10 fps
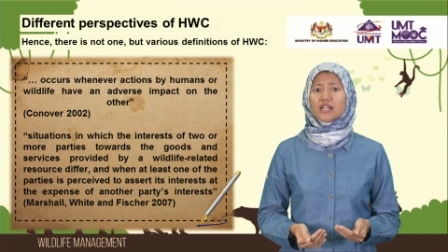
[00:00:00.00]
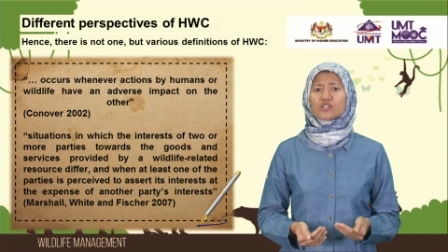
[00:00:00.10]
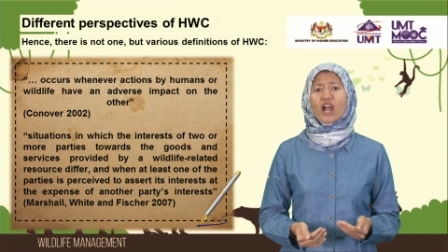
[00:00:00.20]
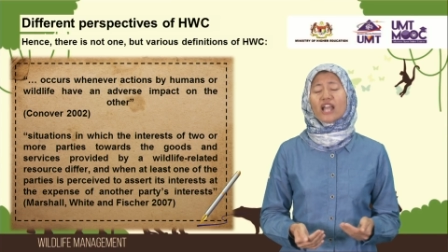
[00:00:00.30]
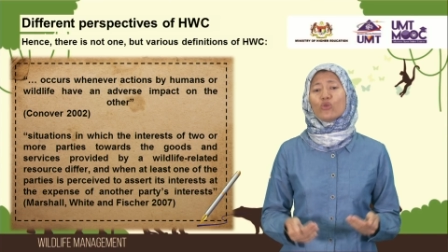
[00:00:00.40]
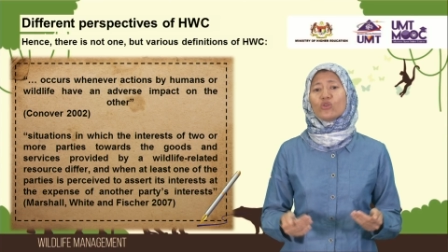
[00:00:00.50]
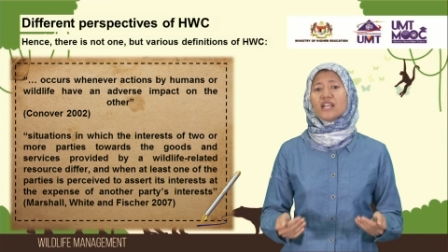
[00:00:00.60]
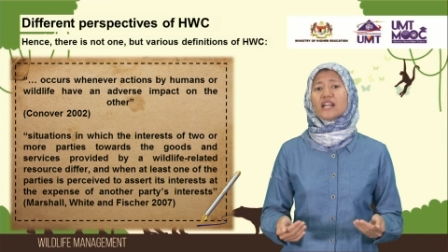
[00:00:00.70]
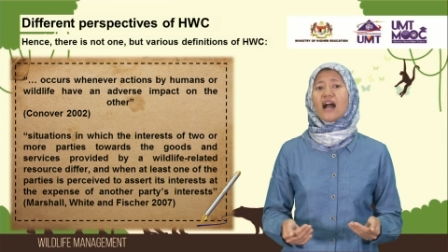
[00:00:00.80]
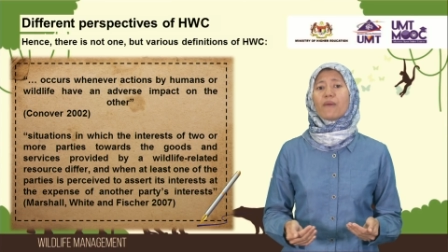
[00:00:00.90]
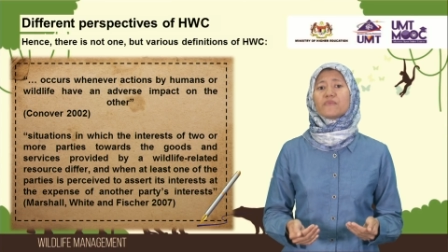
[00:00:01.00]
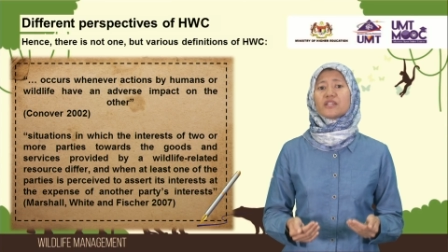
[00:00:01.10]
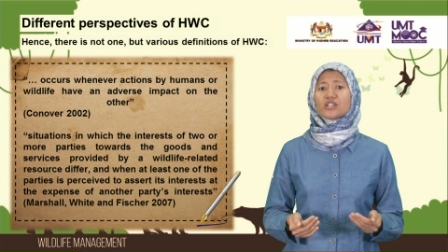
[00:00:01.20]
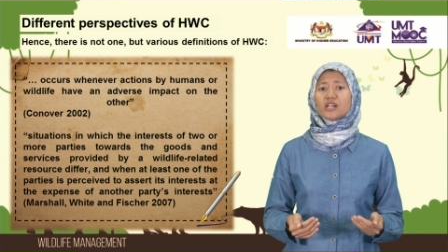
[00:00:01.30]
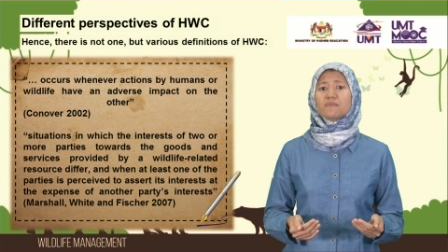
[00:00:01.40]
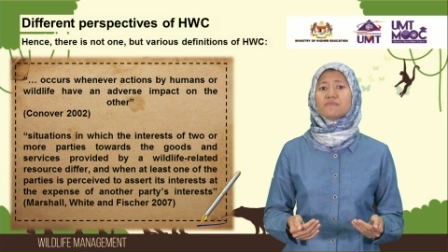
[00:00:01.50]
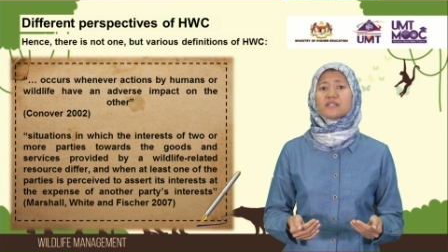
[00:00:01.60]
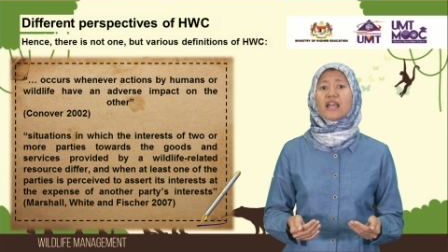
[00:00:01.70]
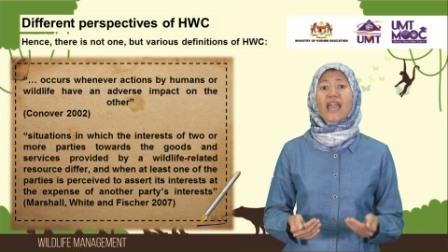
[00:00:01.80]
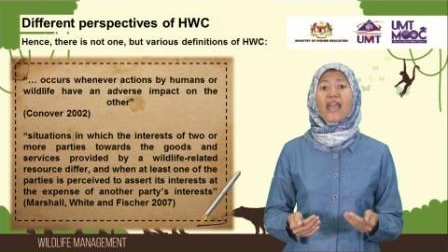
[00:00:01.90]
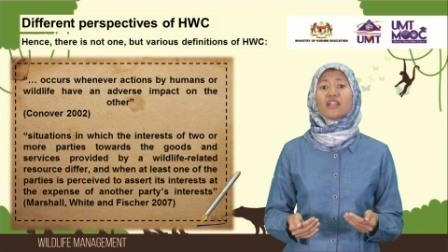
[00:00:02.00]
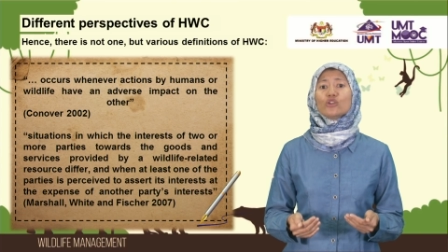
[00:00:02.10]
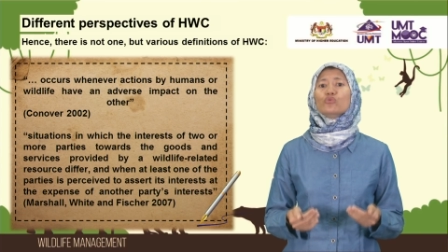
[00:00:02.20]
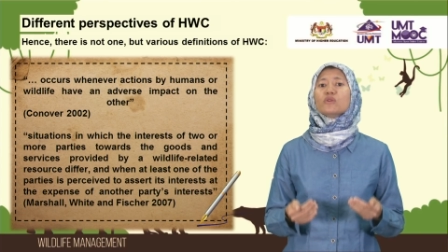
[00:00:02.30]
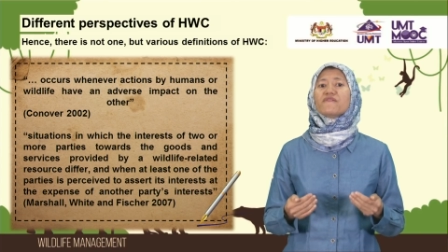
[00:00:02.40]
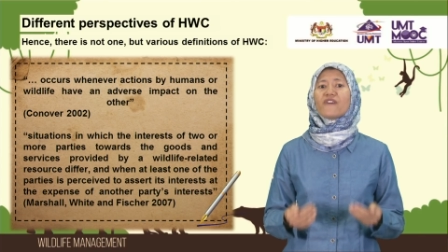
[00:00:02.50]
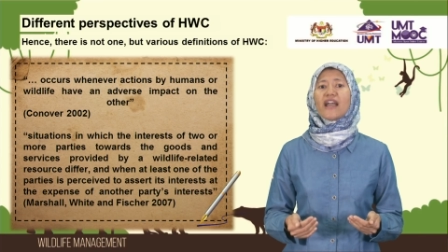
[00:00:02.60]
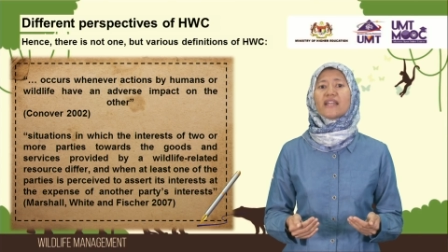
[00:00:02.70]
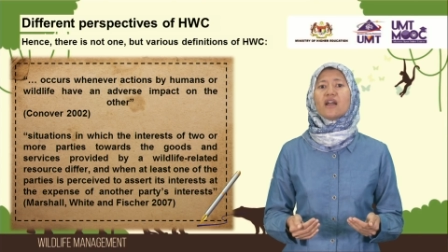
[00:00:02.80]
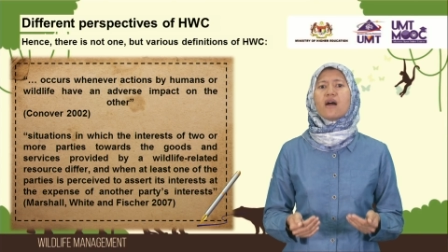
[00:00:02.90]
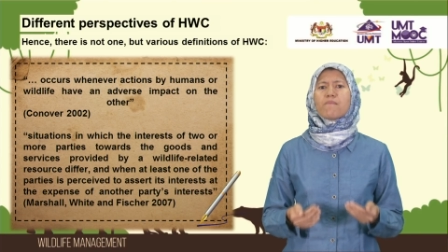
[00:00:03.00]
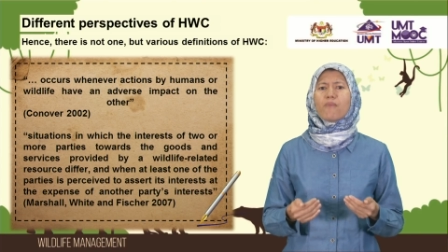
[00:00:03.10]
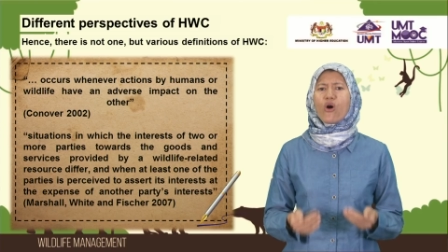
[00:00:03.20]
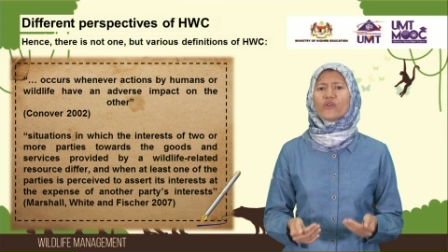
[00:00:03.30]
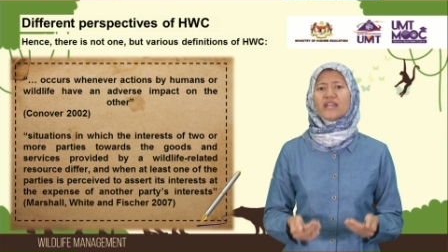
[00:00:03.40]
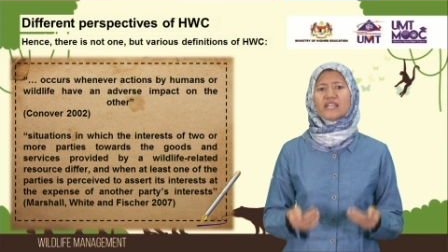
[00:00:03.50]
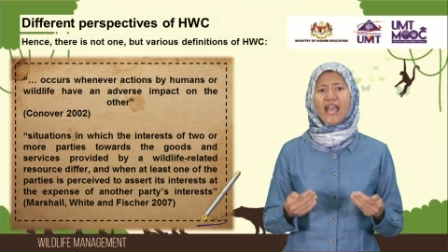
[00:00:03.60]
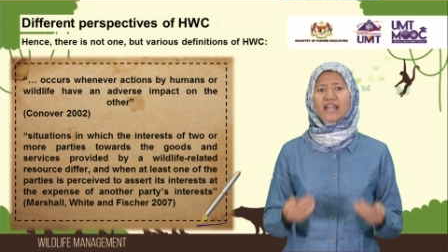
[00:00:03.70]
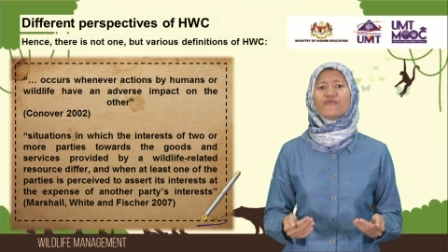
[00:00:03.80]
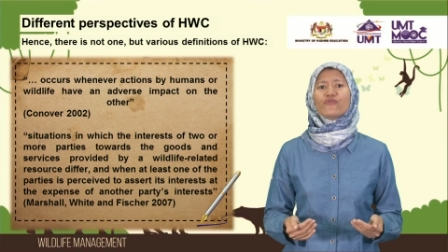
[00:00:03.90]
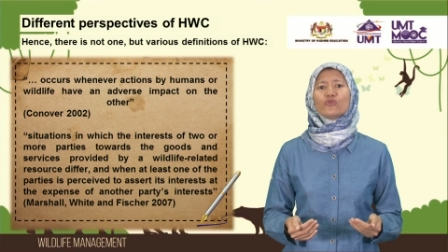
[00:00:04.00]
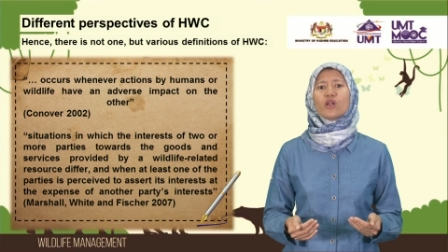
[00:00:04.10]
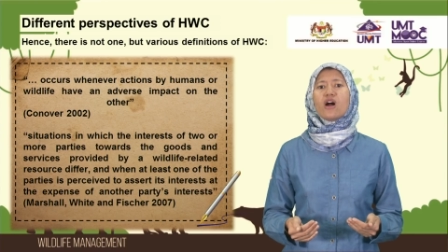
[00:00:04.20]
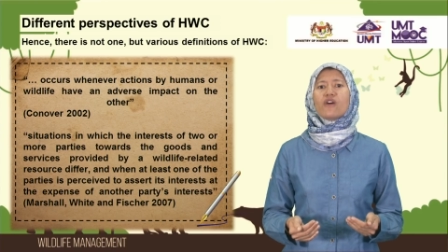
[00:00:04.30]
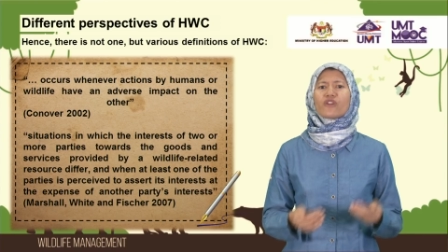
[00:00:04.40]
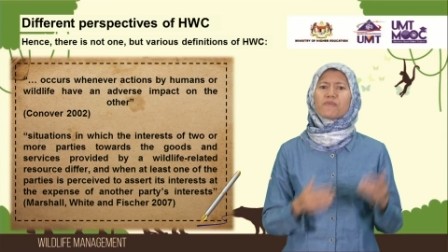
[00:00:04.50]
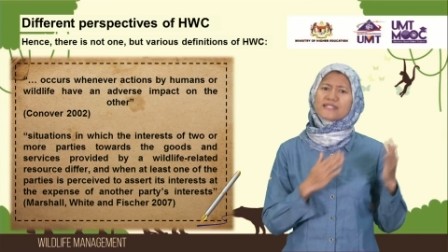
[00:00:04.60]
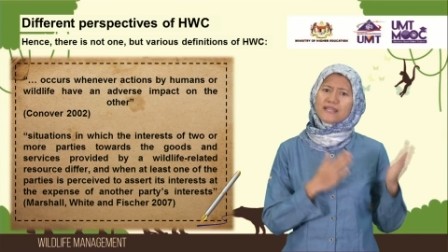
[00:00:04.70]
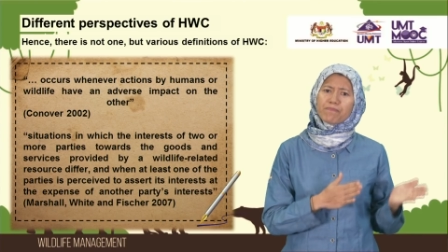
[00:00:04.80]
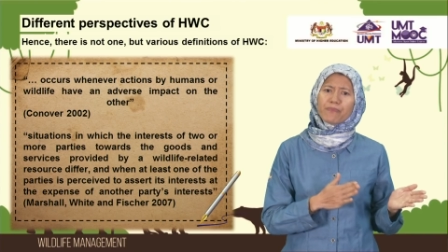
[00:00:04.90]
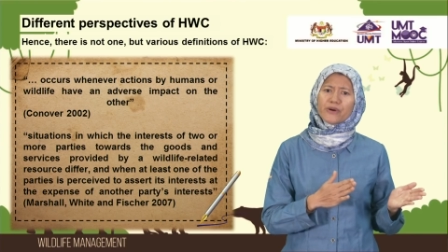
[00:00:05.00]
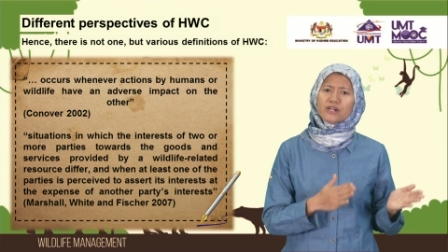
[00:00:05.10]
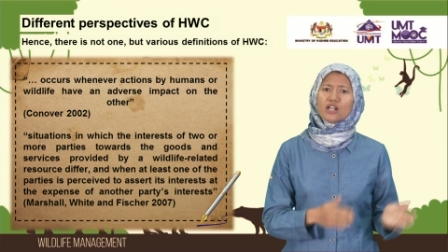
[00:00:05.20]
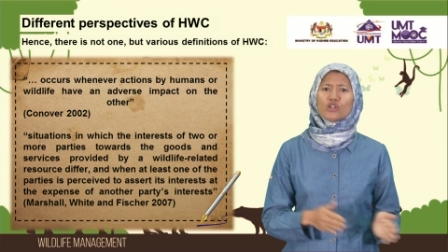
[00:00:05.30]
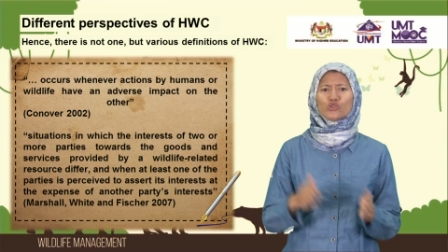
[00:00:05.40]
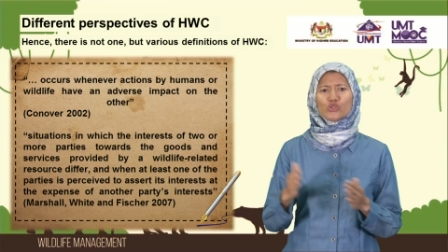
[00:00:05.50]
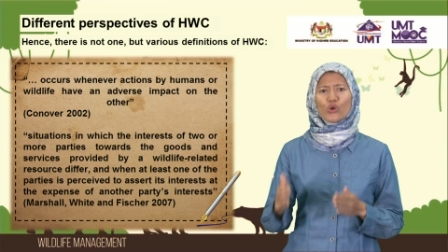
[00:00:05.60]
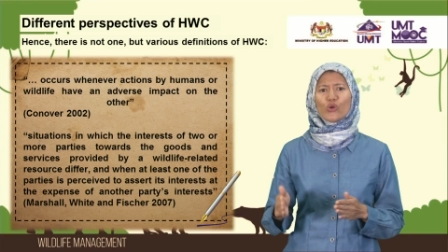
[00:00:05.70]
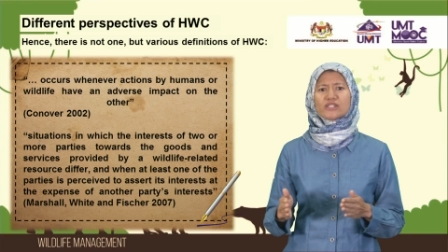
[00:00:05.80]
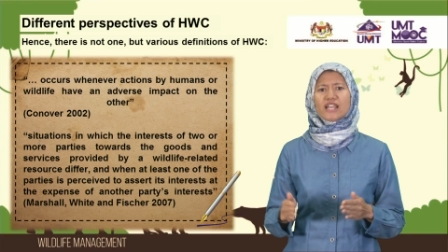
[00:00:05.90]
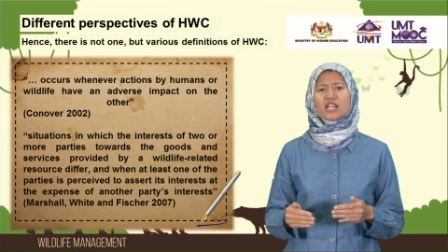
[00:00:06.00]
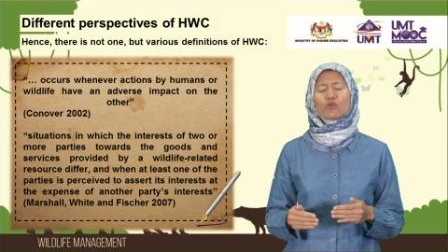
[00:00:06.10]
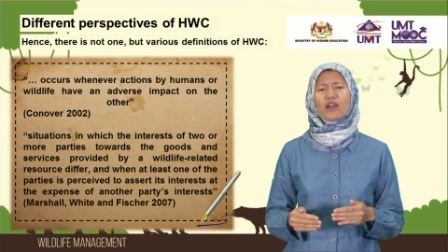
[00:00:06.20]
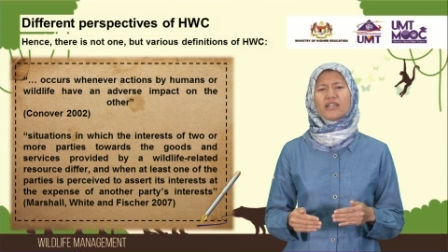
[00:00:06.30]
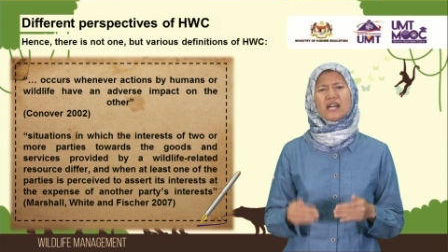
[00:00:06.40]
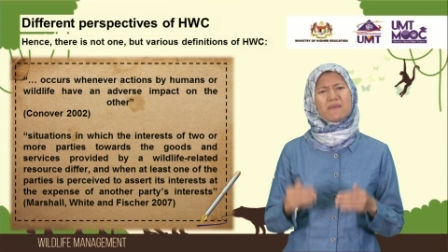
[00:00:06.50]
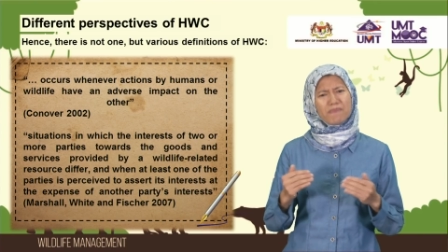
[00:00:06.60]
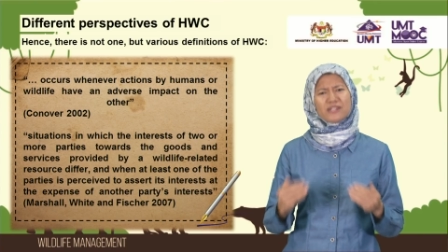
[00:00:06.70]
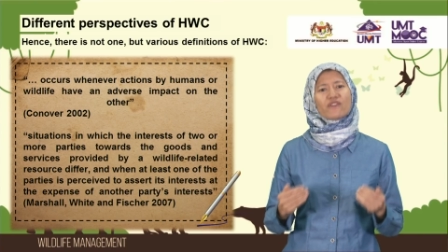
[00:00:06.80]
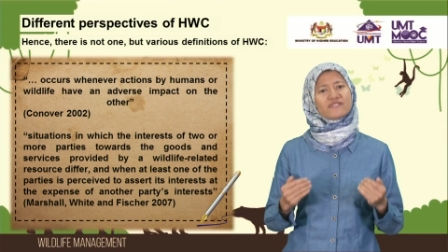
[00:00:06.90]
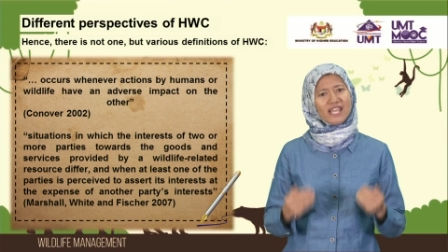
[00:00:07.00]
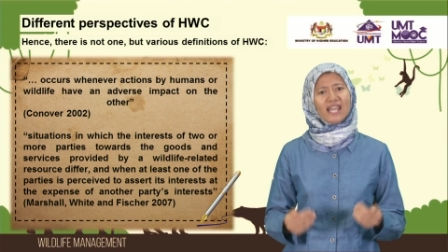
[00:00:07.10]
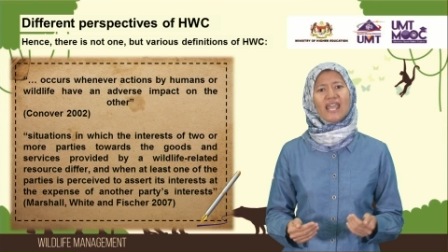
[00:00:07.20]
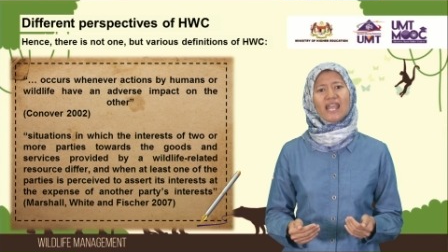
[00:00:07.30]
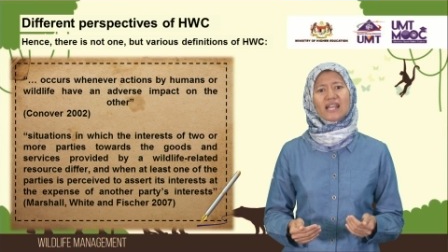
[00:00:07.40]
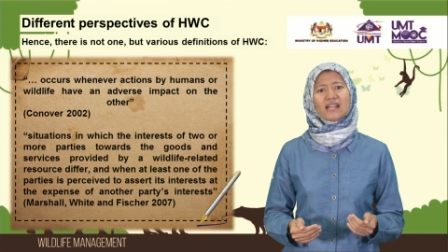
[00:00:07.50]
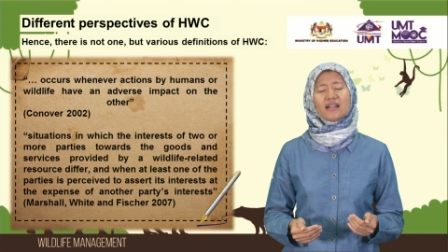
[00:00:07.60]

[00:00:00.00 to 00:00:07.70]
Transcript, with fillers: Try googling up the terms and you will find more than a handful, from simple to those that require a bit of thinking.